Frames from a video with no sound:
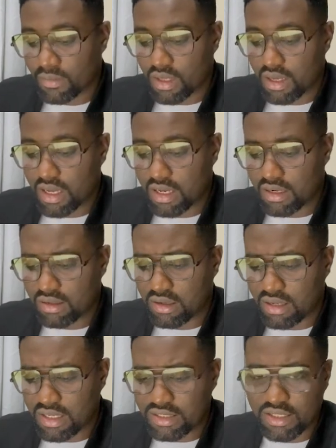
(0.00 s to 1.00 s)
And
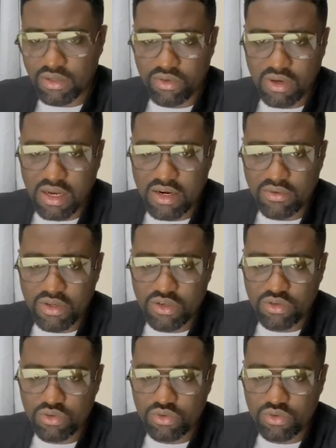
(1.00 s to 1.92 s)
let's say you can even